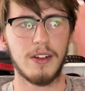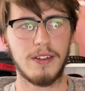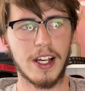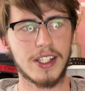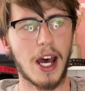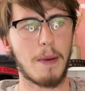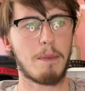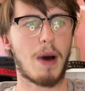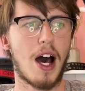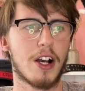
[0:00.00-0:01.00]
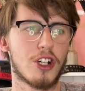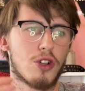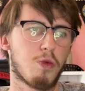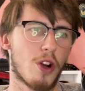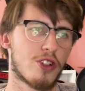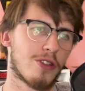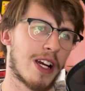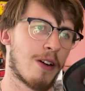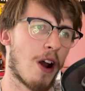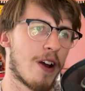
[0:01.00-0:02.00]
Next up,
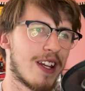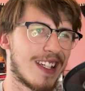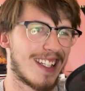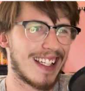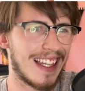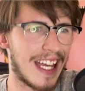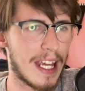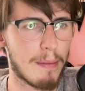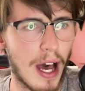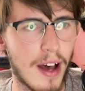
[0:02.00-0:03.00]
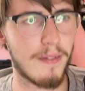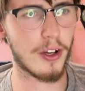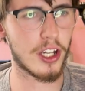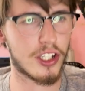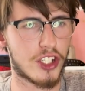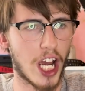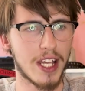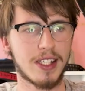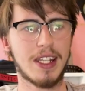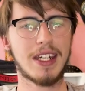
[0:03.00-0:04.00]
Rogerio de Lima versus
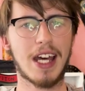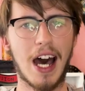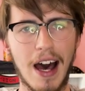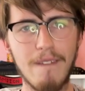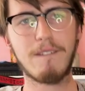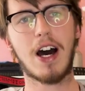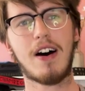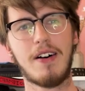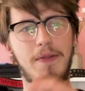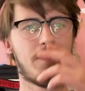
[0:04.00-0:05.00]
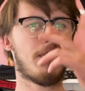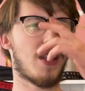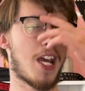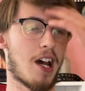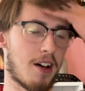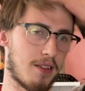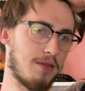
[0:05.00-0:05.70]
Justin Tafa. Now,